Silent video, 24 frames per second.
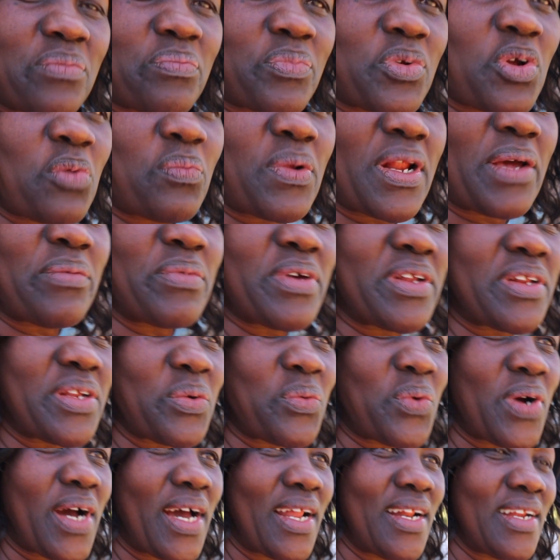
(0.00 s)
problem in the
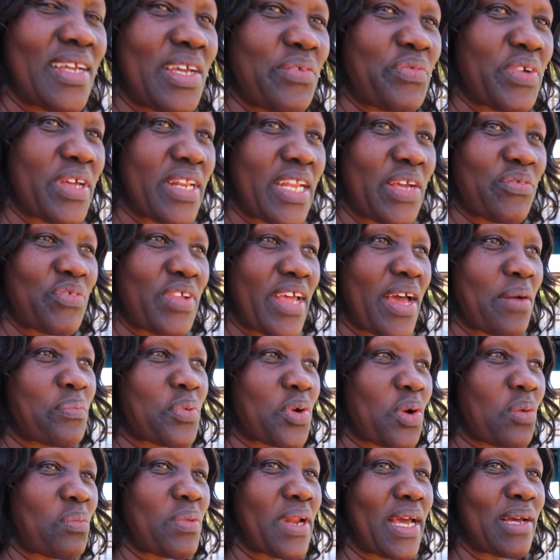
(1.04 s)
world. Even if there are
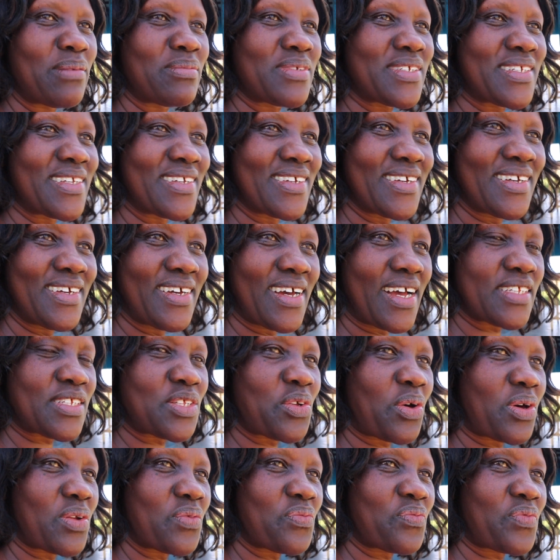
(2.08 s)
problems, I
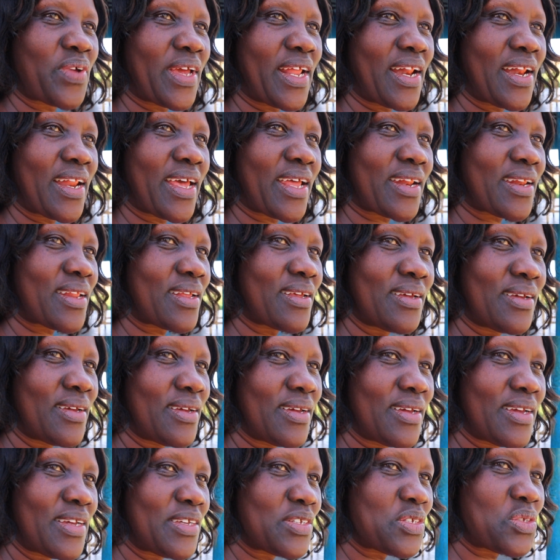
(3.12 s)
don't feel that
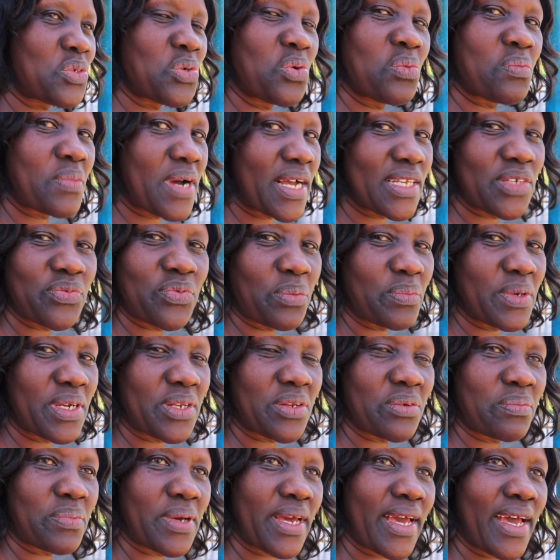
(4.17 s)
it's too much for me
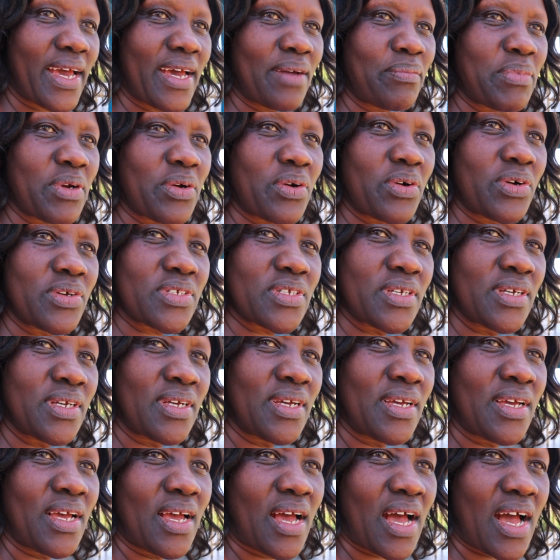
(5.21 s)
to bear because
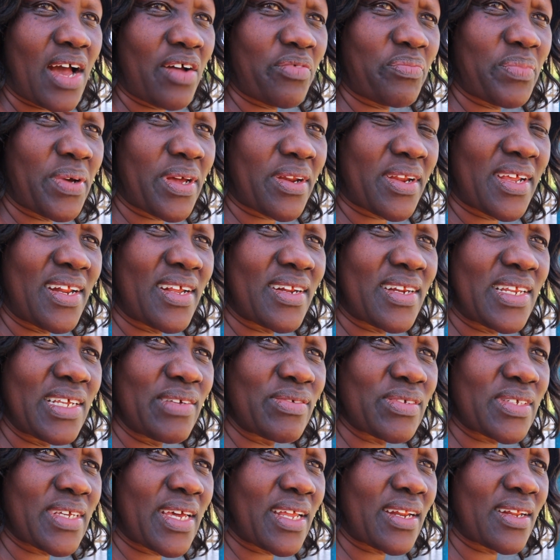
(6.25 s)
I have my
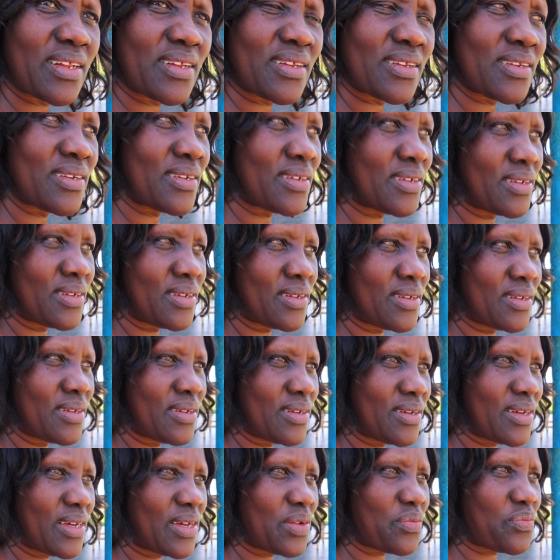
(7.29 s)
relatives and
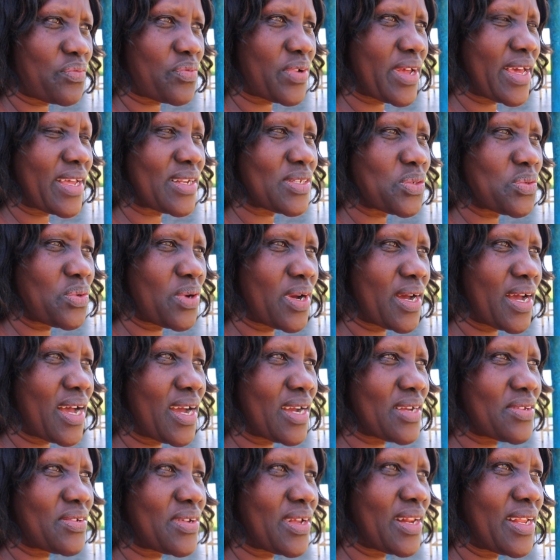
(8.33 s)
friends who are
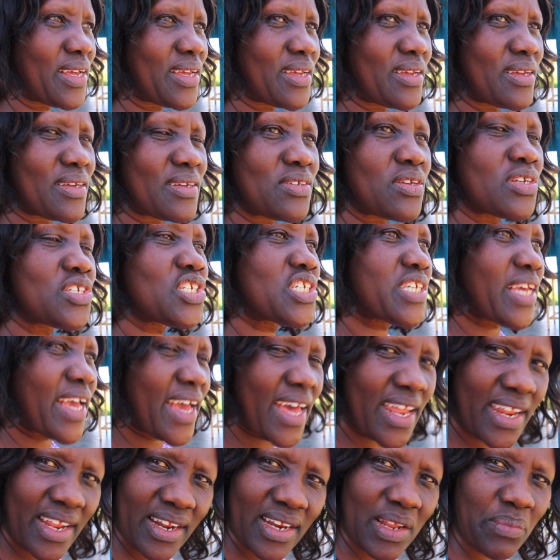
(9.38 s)
actually
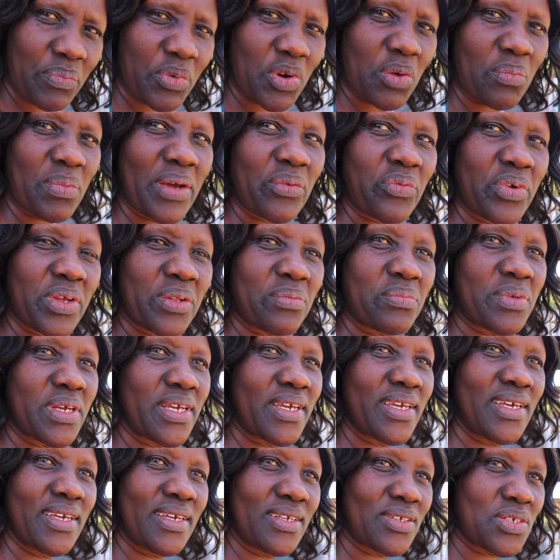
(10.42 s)
sharing the problem with
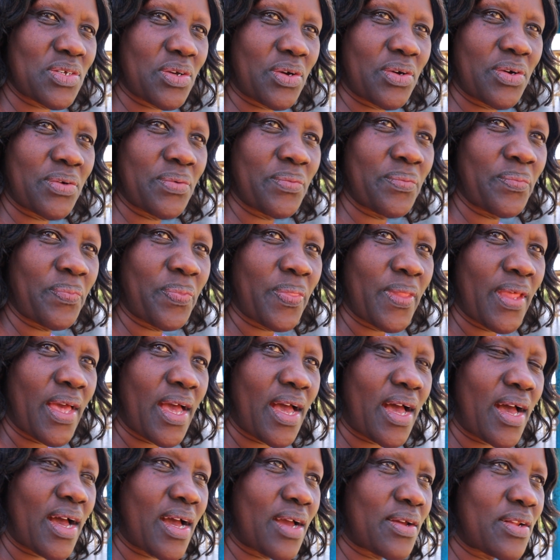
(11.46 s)
me. So
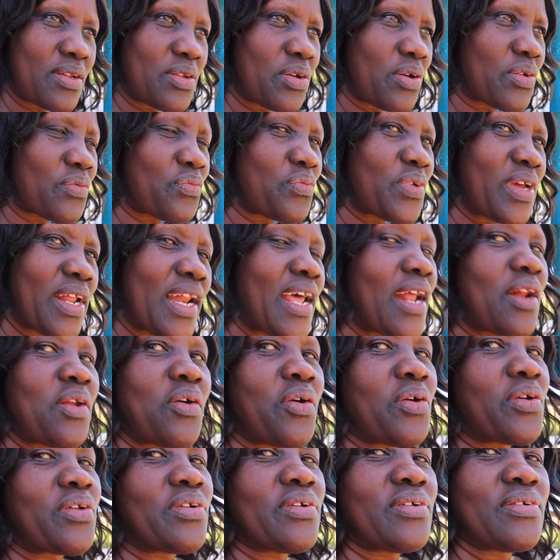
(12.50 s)
I don't feel
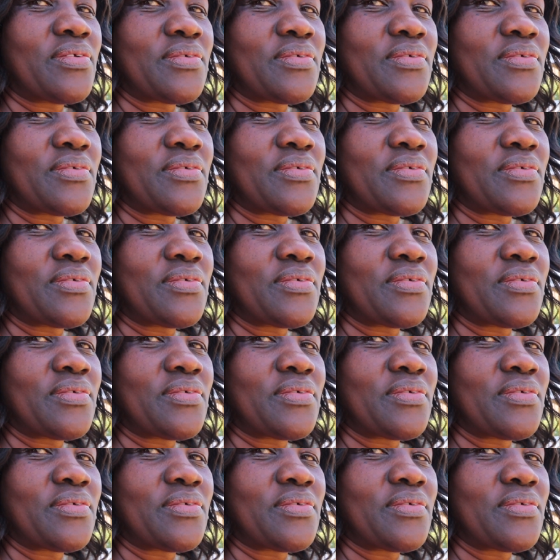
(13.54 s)
alone.